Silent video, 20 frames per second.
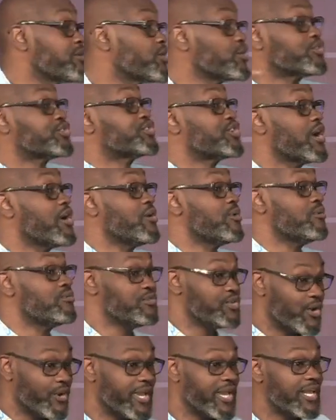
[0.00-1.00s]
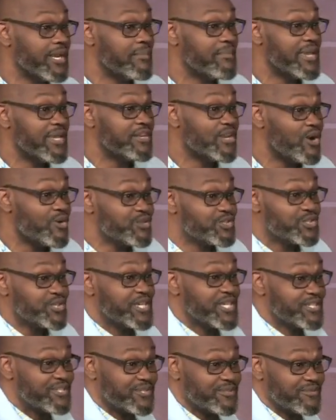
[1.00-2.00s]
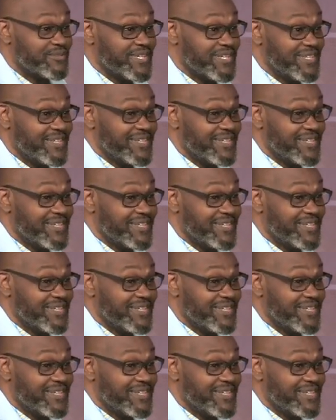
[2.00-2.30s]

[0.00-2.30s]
your stone, your enemy knows your history.